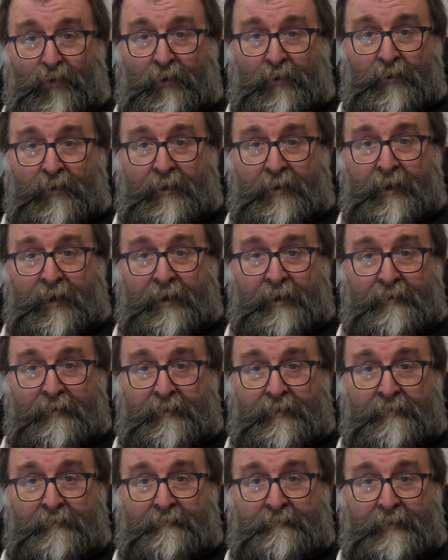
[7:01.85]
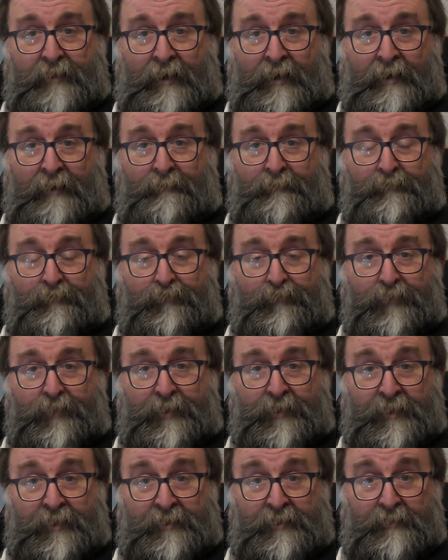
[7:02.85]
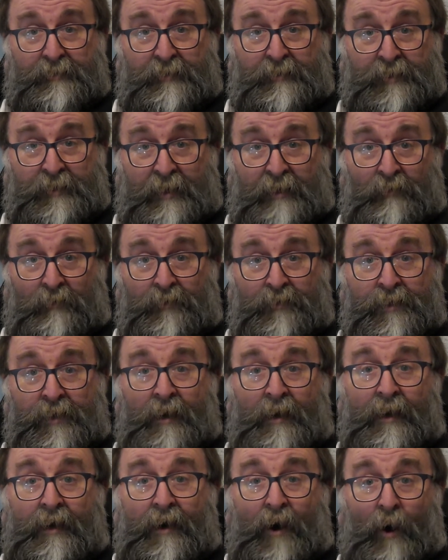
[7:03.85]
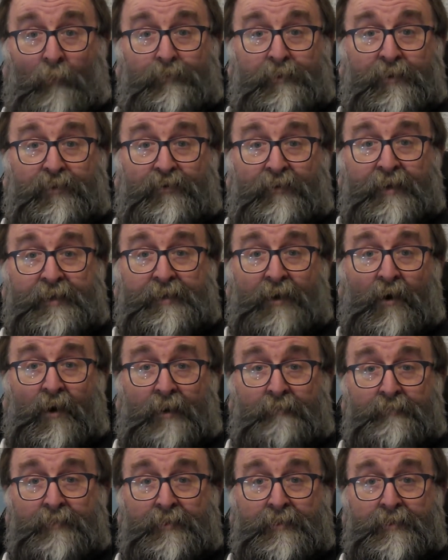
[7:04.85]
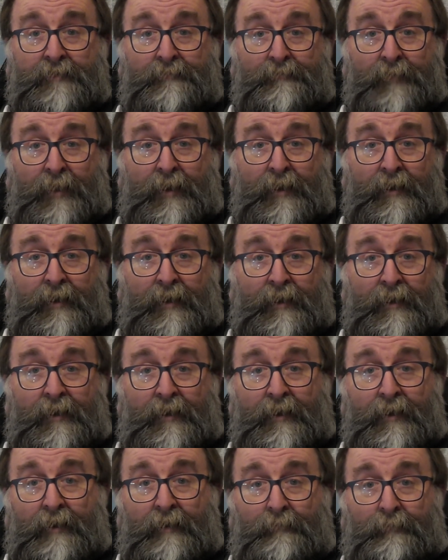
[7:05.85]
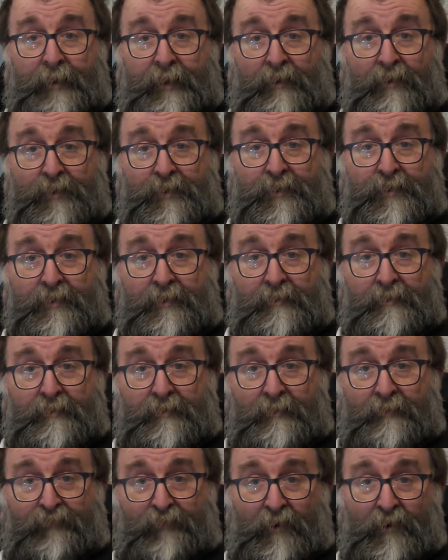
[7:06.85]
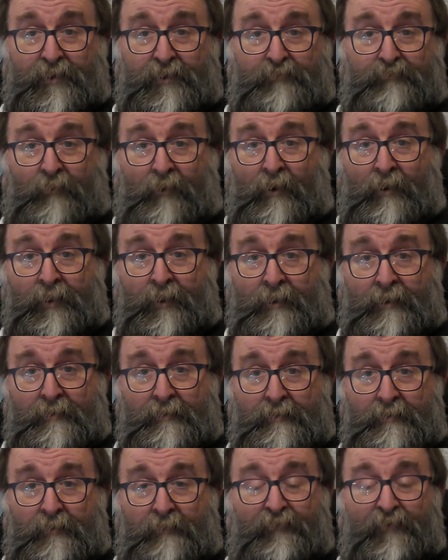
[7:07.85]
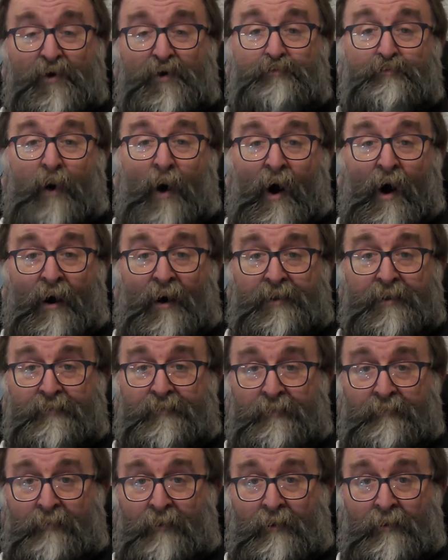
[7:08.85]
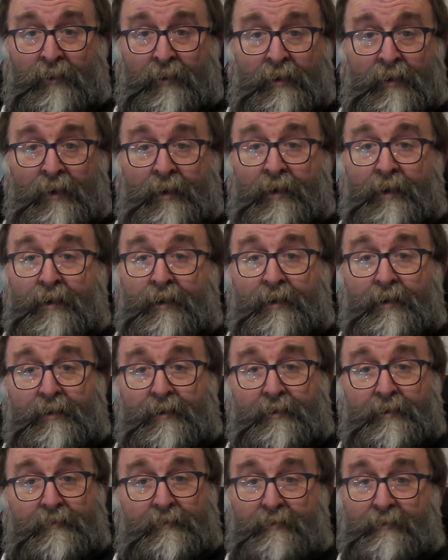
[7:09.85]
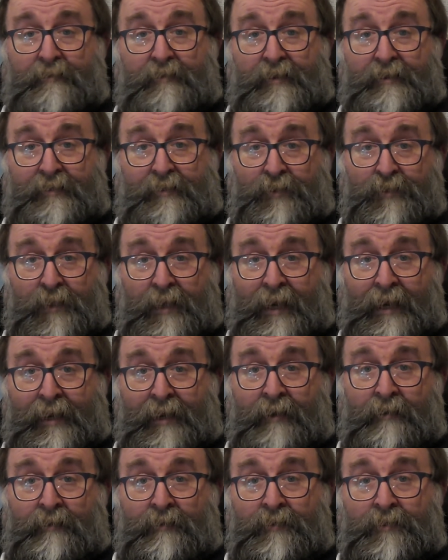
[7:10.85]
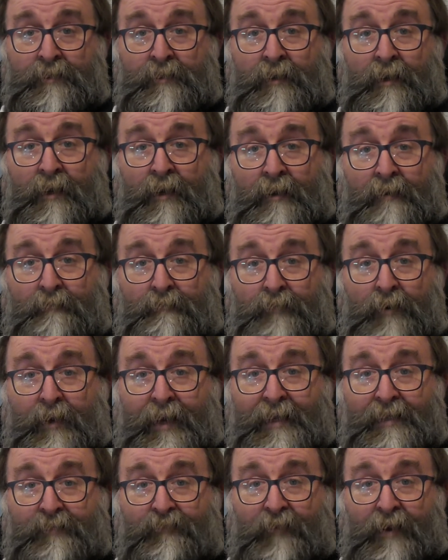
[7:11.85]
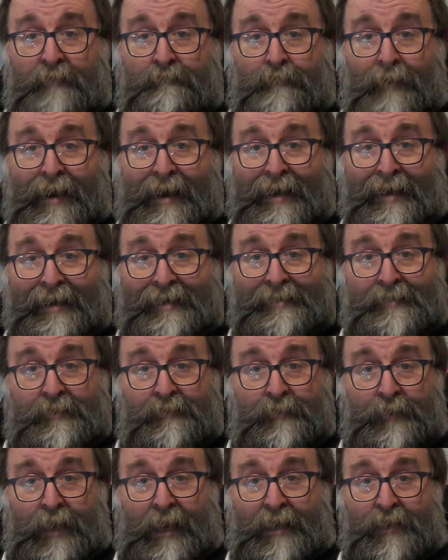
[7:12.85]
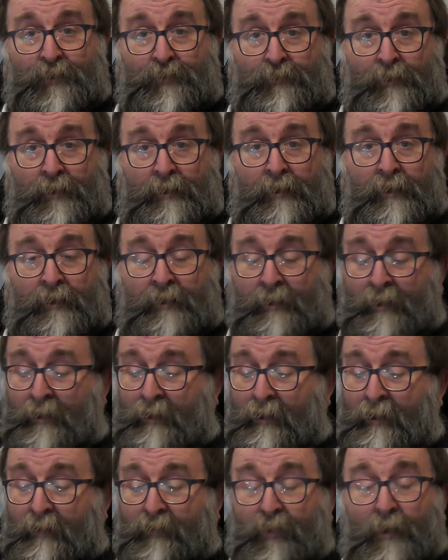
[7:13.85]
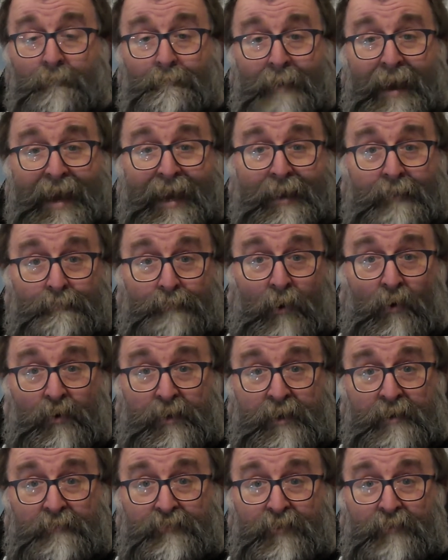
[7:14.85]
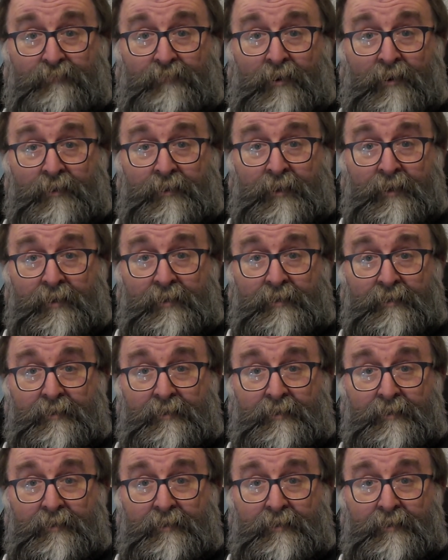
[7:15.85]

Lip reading: through the stills up to 3 times, because the first part of the run doesn't get used but gets fed back into the next run. The main body of the run